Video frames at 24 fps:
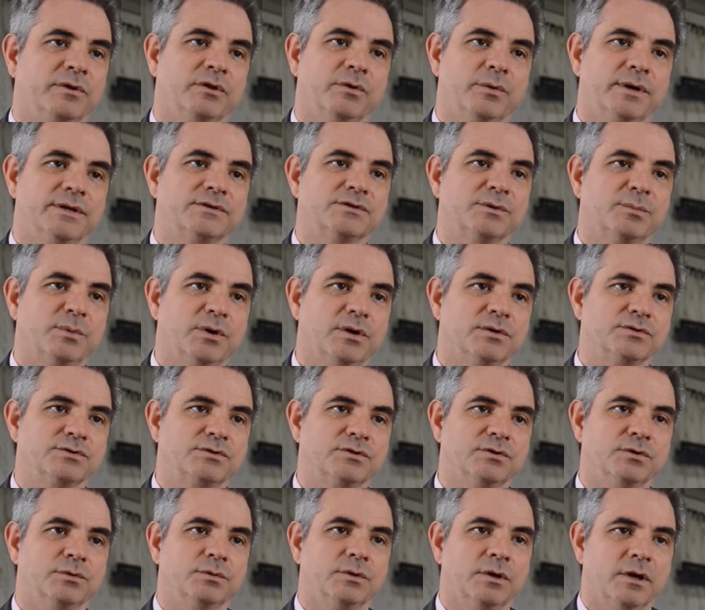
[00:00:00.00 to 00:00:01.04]
the way it's supposed
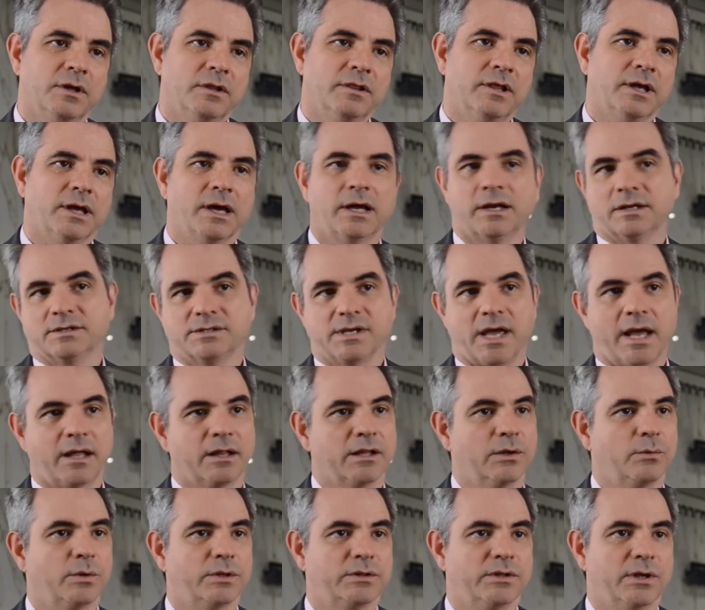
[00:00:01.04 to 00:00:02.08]
to, they got exactly
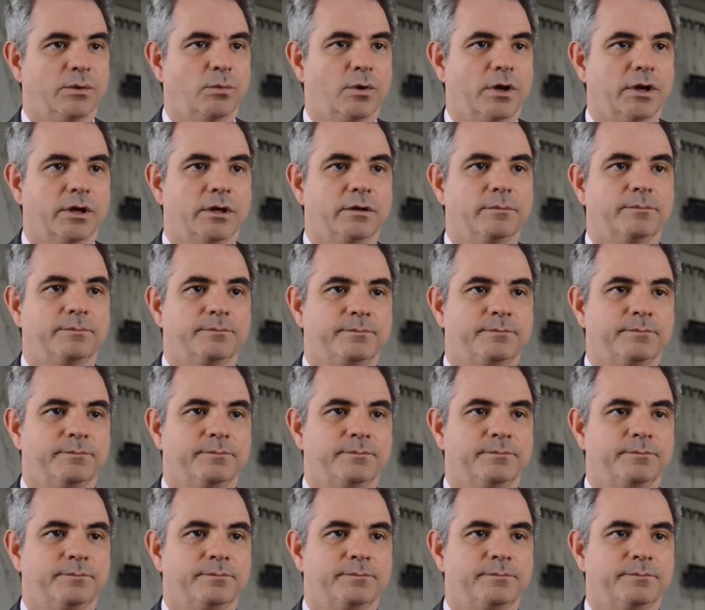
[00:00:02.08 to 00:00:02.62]
what they wanted.